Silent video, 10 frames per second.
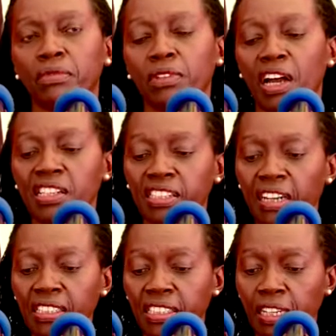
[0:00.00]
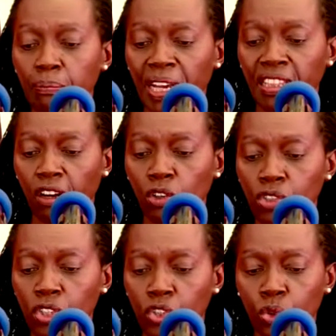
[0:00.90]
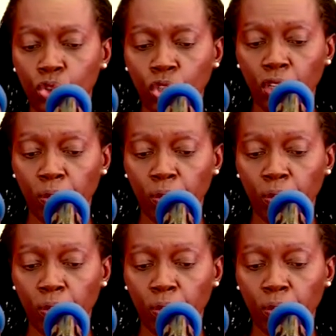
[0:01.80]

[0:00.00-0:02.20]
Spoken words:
as granted by the Constitution,